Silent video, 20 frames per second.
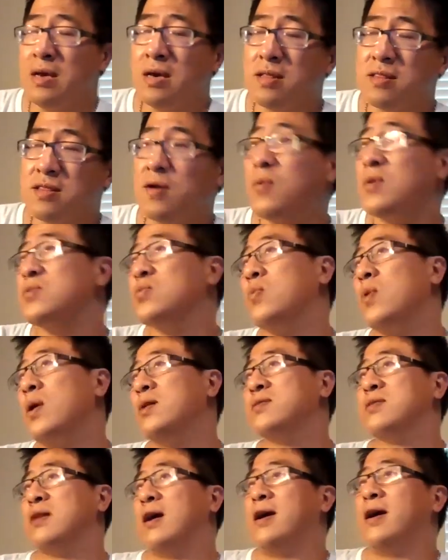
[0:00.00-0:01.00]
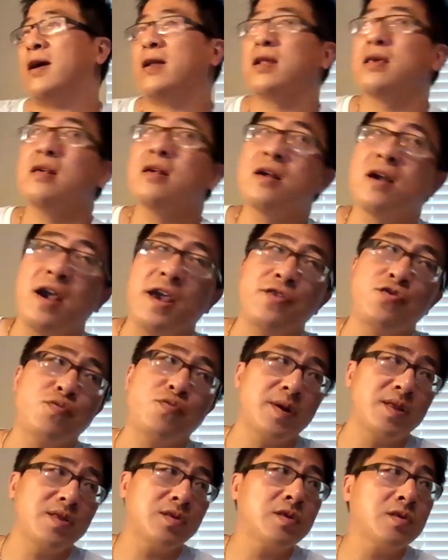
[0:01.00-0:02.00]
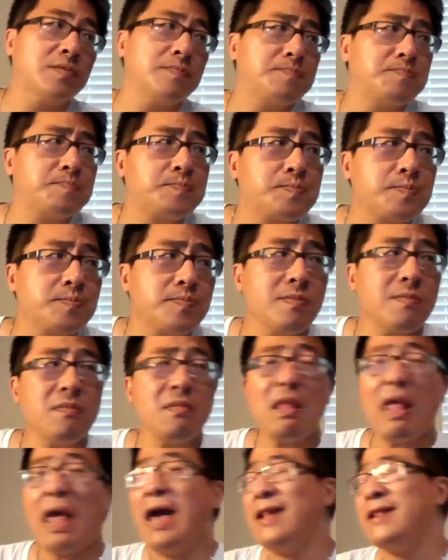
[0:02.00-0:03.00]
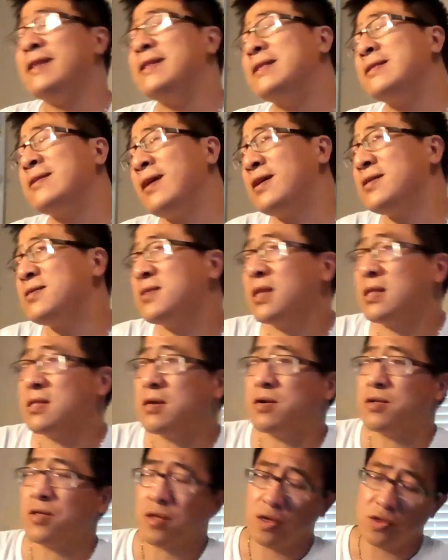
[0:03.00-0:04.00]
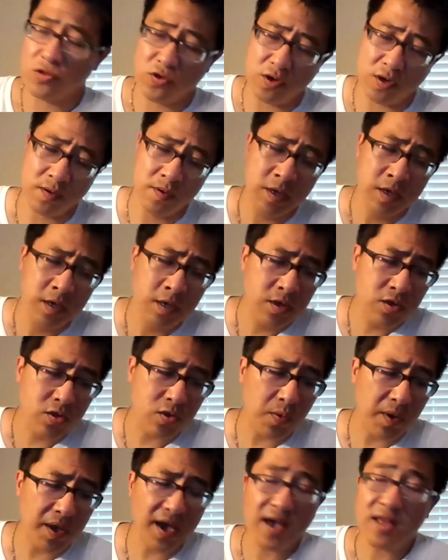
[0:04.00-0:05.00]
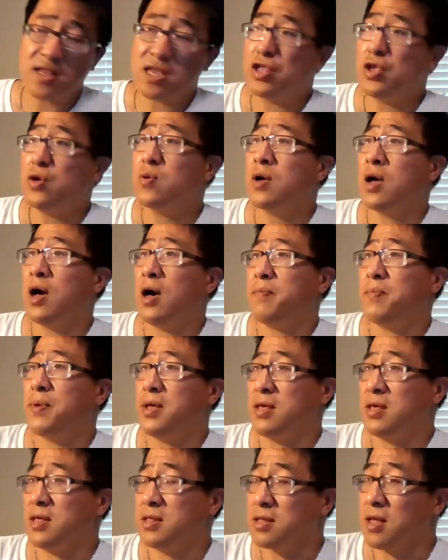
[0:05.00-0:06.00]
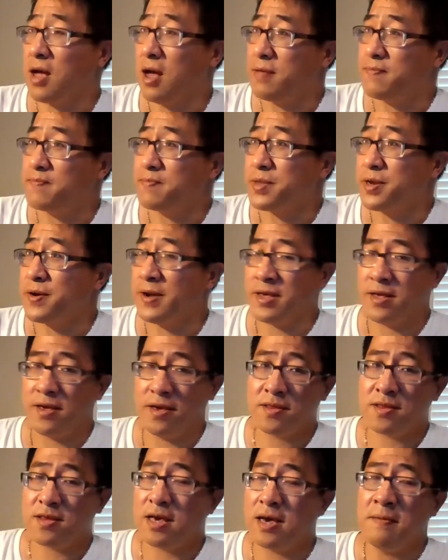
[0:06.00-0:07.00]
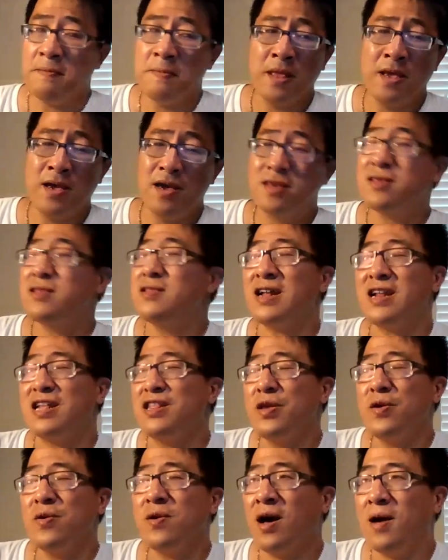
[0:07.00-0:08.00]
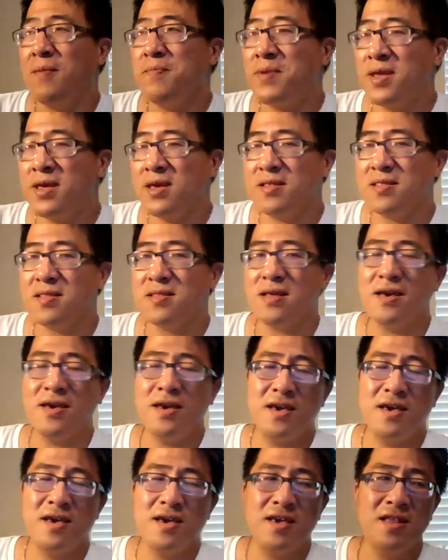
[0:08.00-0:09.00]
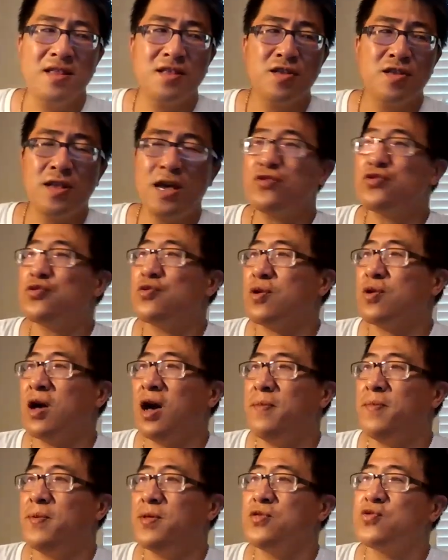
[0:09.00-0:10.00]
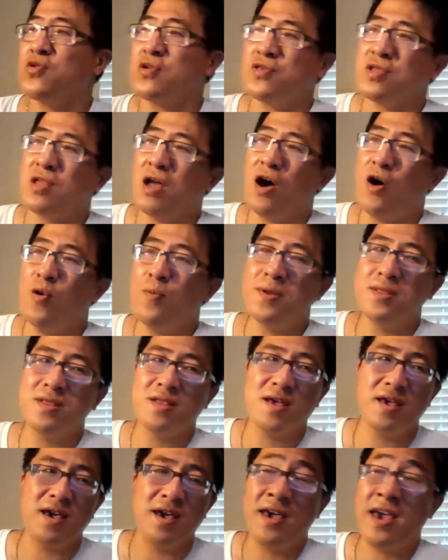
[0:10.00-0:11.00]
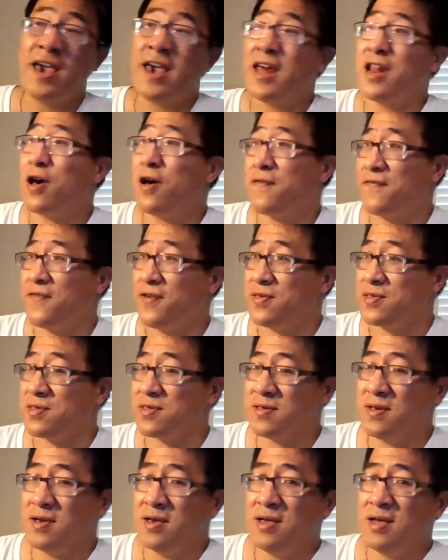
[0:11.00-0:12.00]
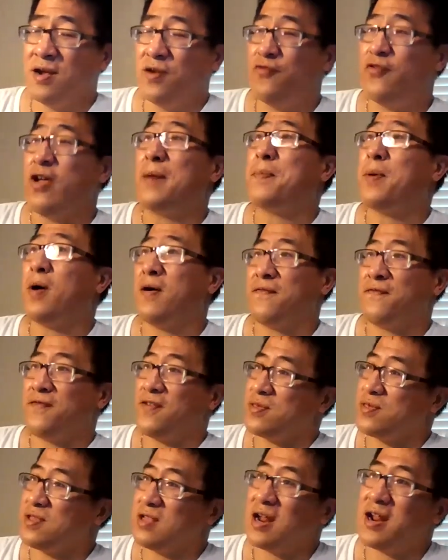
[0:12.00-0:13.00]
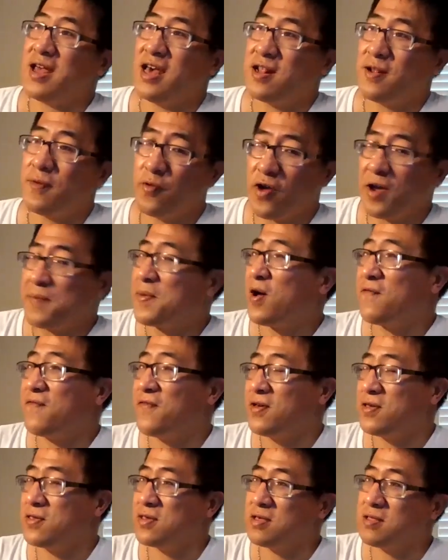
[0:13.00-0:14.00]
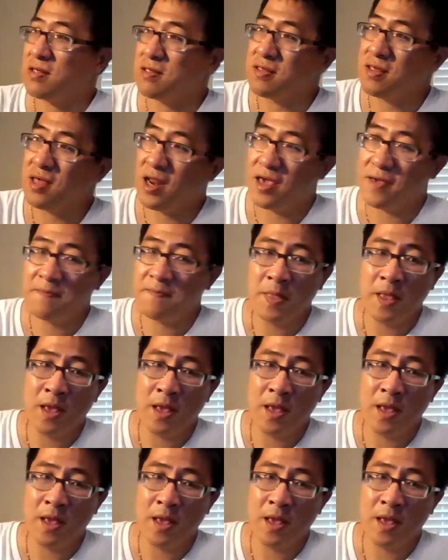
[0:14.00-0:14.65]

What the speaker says: There was once I had engagements, I didn't test internal control. So we had a new company in town, right? It's not a new company, it's an international company just opened a head office, rep office, not head, a rep office in the city.